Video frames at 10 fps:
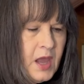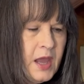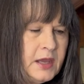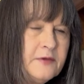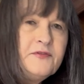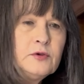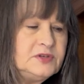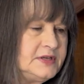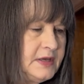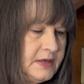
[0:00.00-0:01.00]
if you
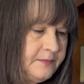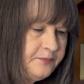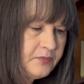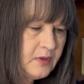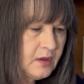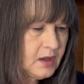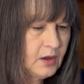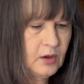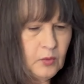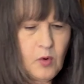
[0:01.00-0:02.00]
didn't
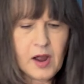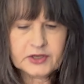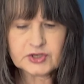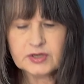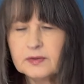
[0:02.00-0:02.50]
watch